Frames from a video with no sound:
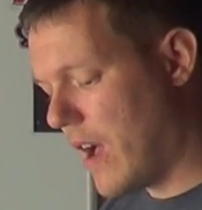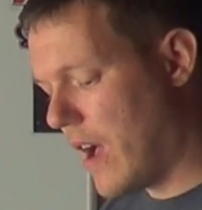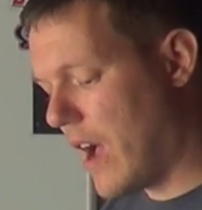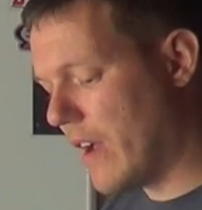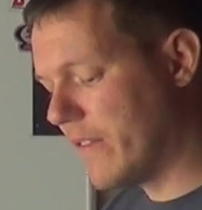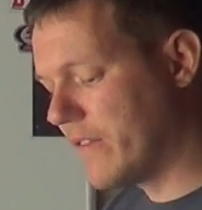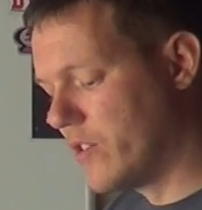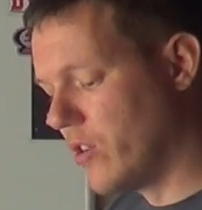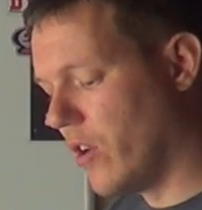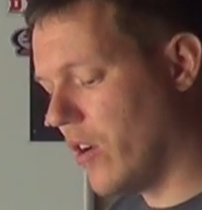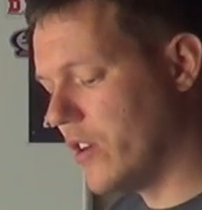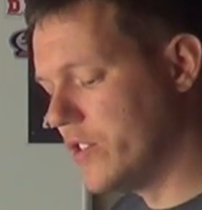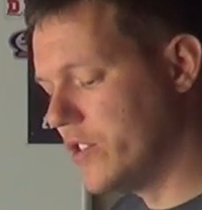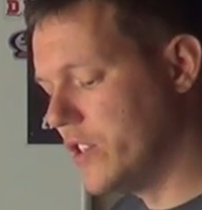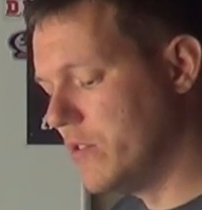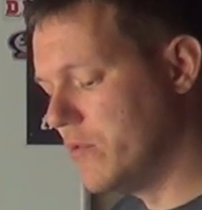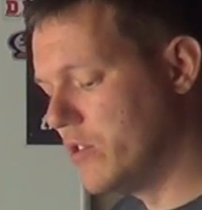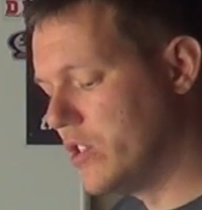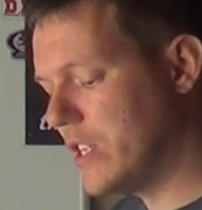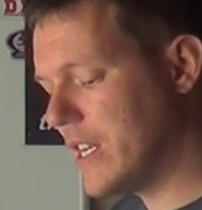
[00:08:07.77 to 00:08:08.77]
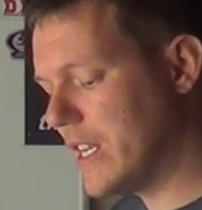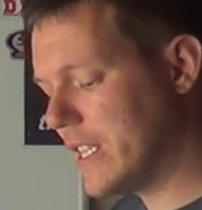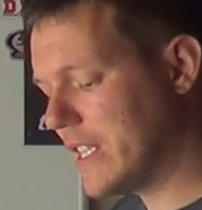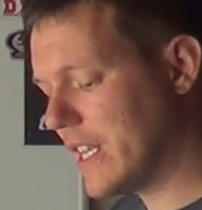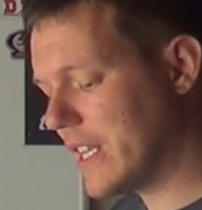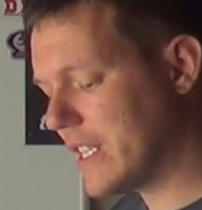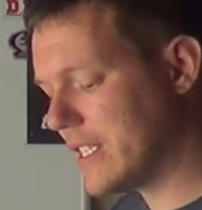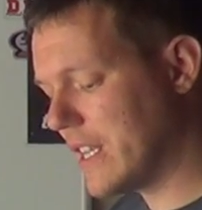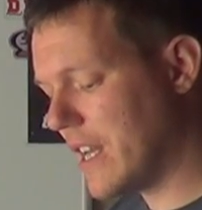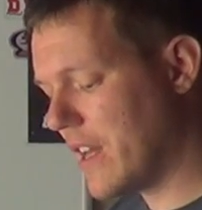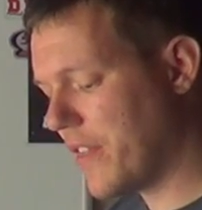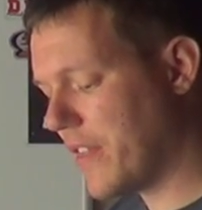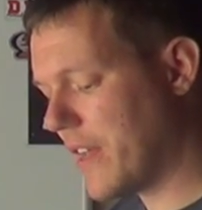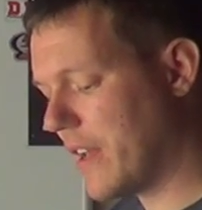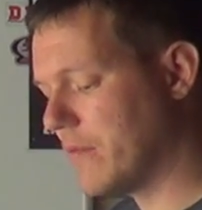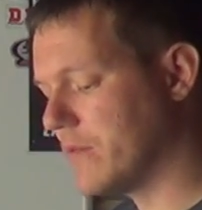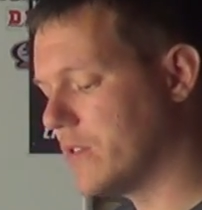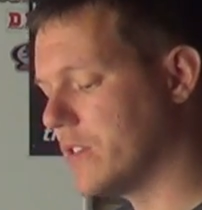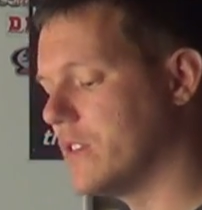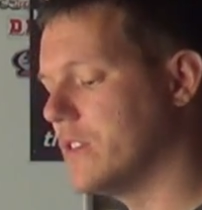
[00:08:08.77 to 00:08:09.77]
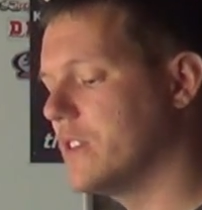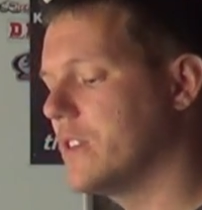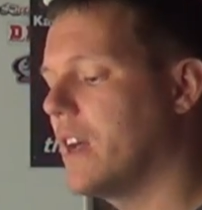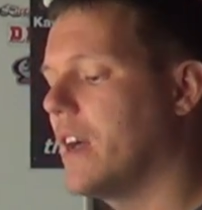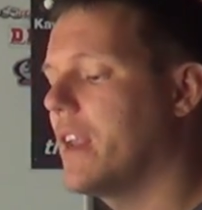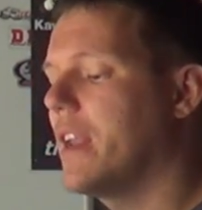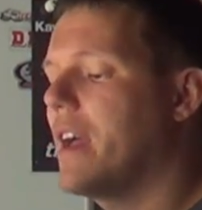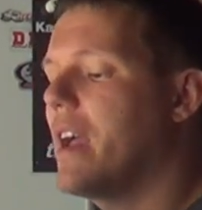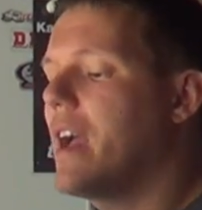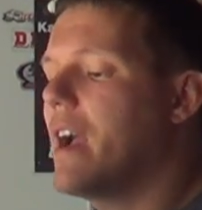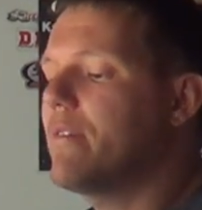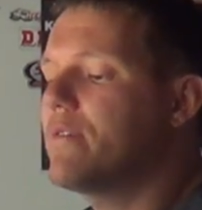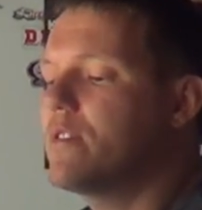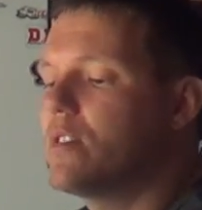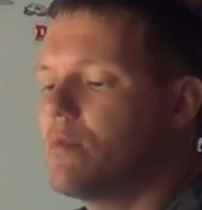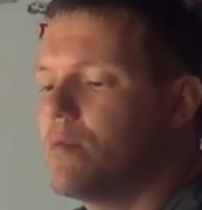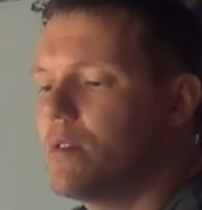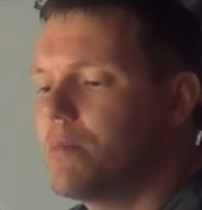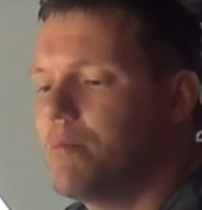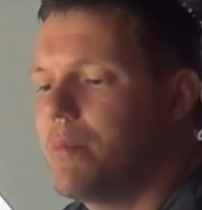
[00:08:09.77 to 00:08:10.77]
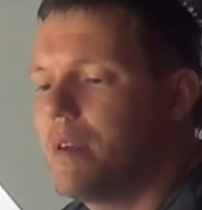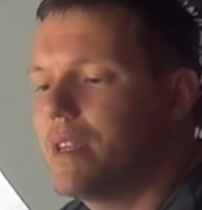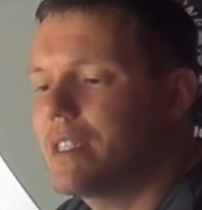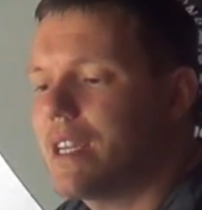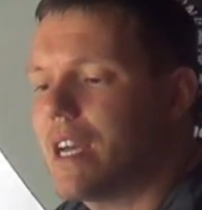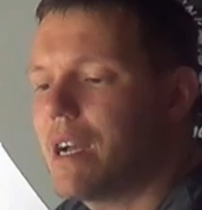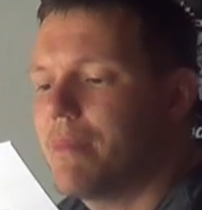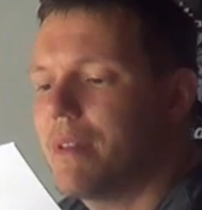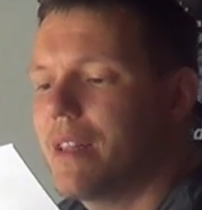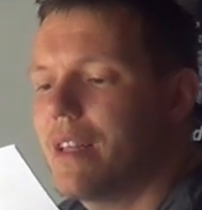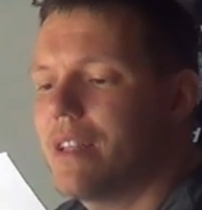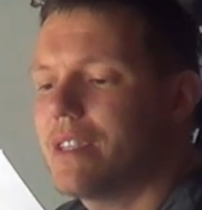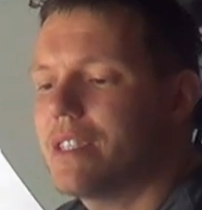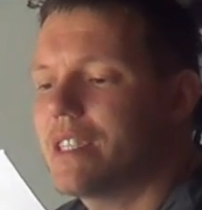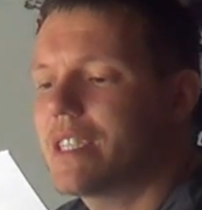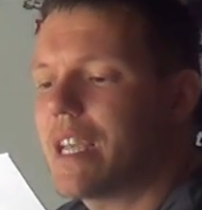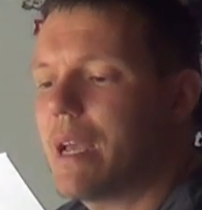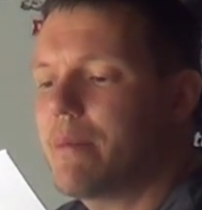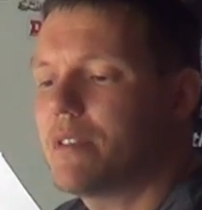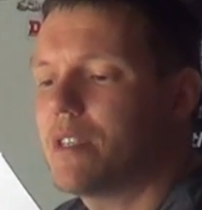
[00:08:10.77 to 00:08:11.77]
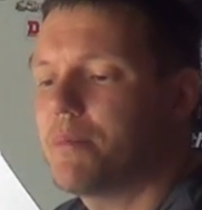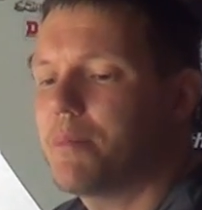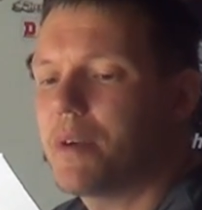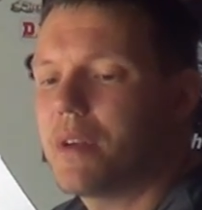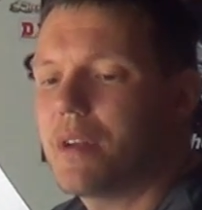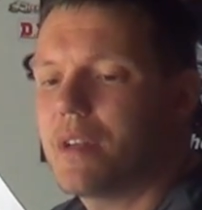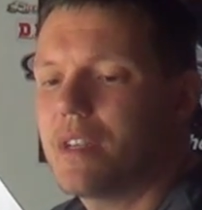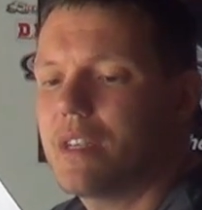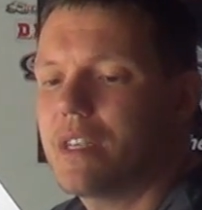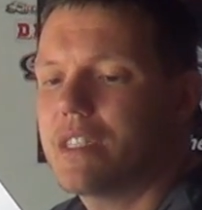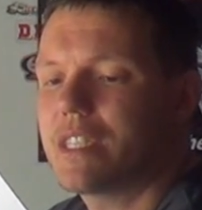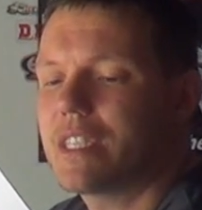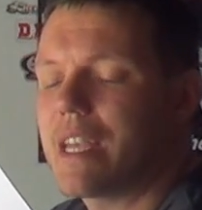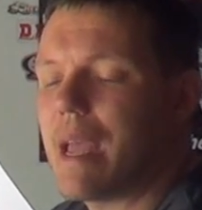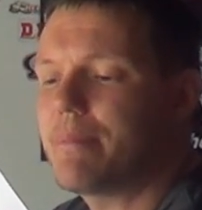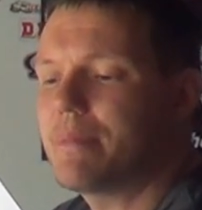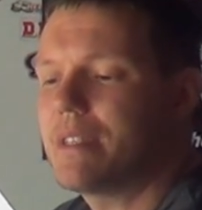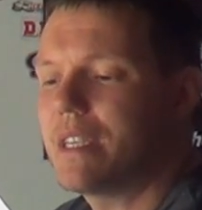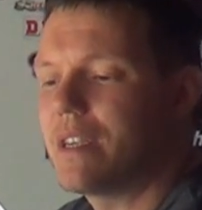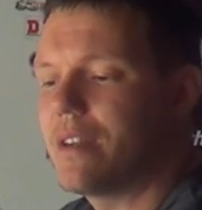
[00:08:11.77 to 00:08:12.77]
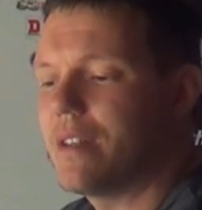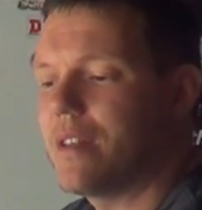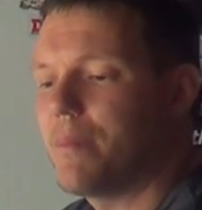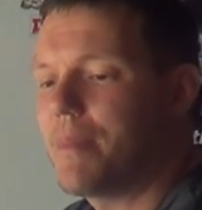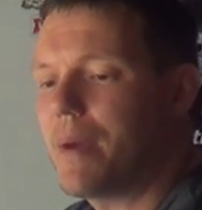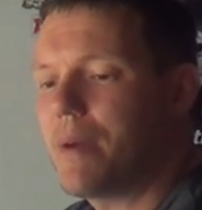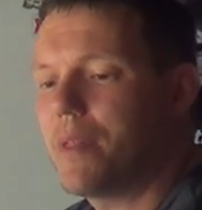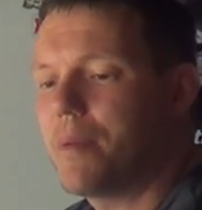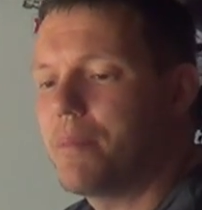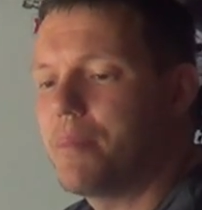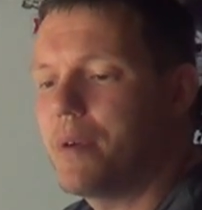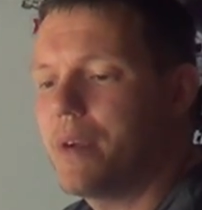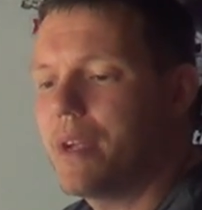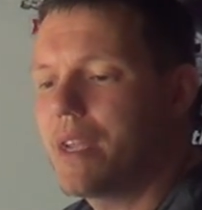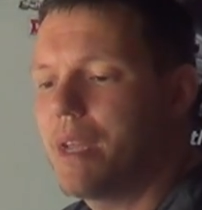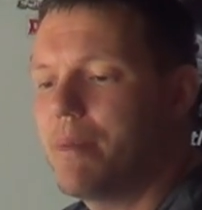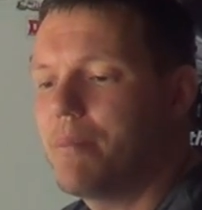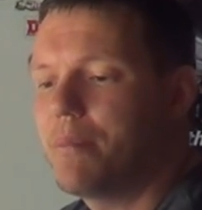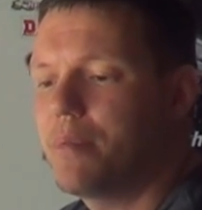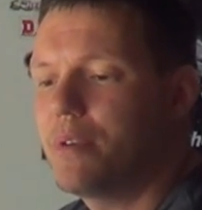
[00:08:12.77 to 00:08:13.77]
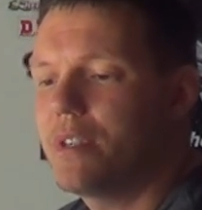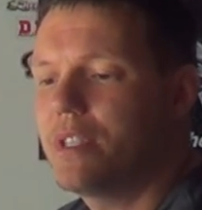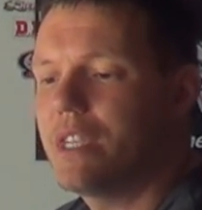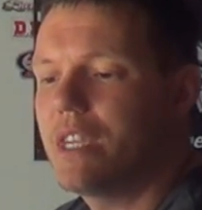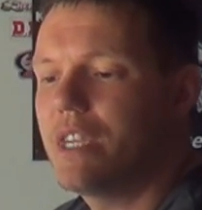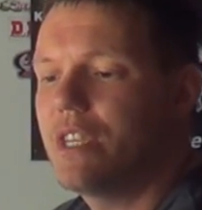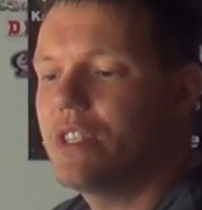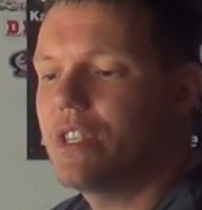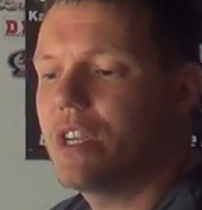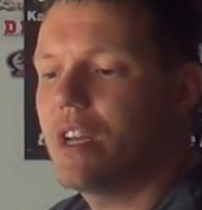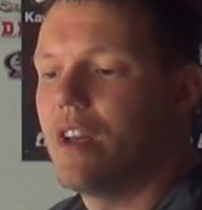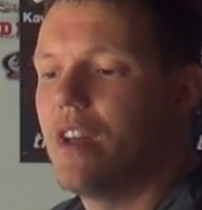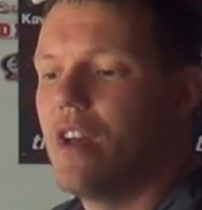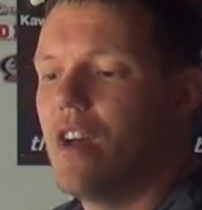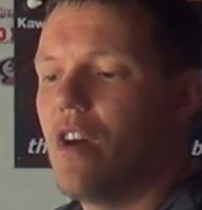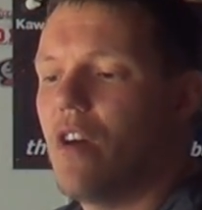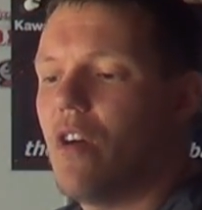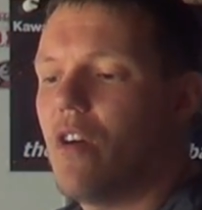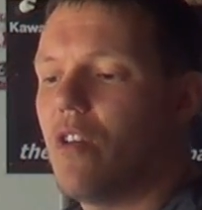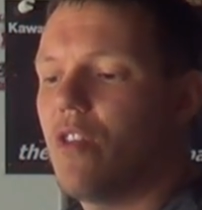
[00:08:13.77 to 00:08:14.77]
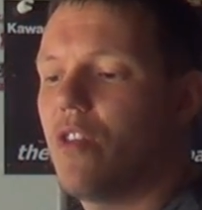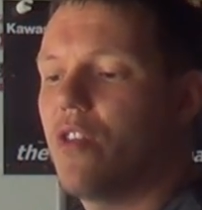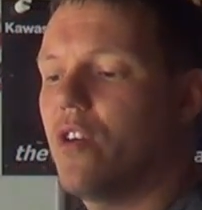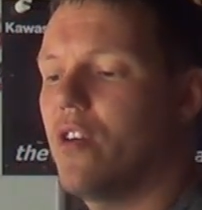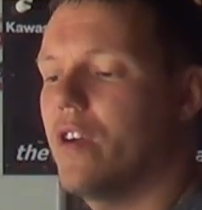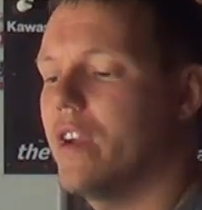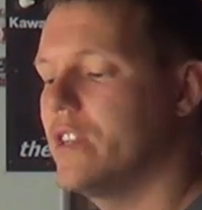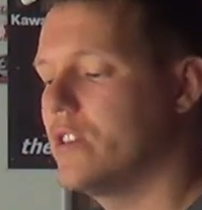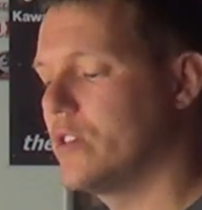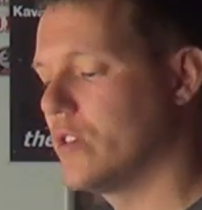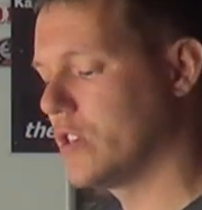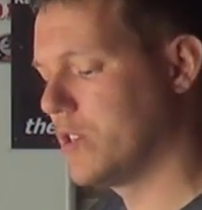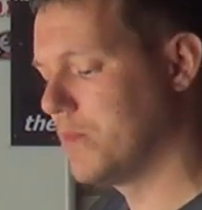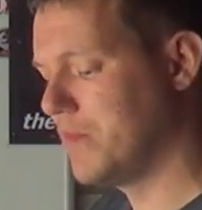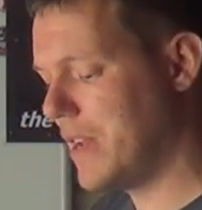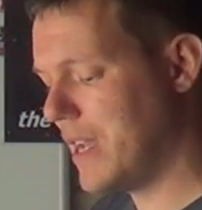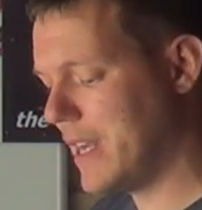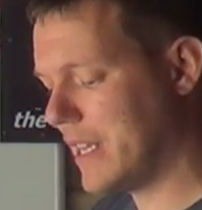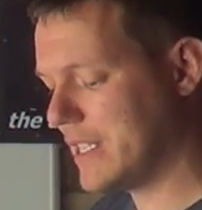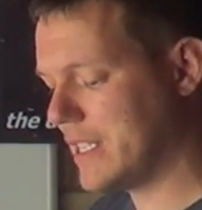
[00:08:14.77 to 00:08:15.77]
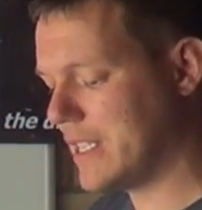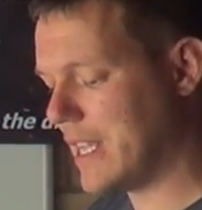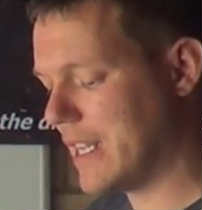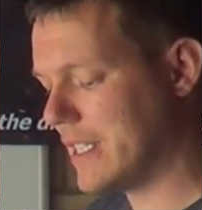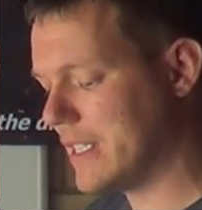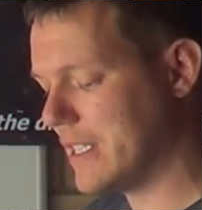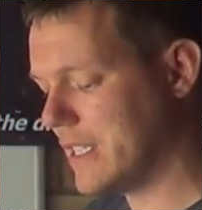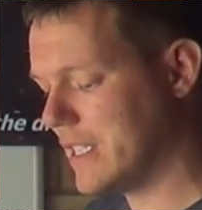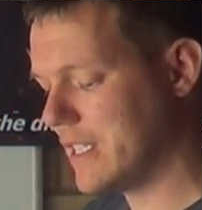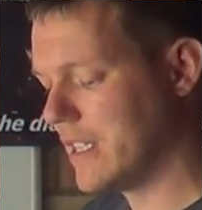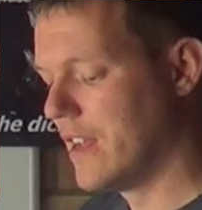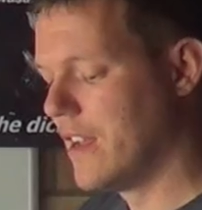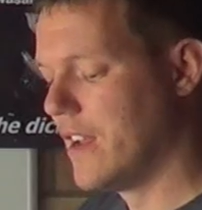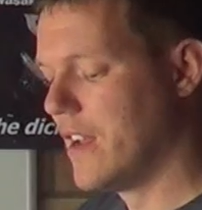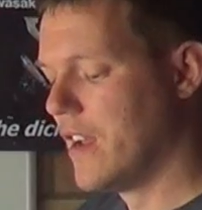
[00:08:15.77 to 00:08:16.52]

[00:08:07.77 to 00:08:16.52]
I've got a new GSXR 1000 and I have to admit I'm a little skeptical, skeptical about the braking procedure although it does make sense.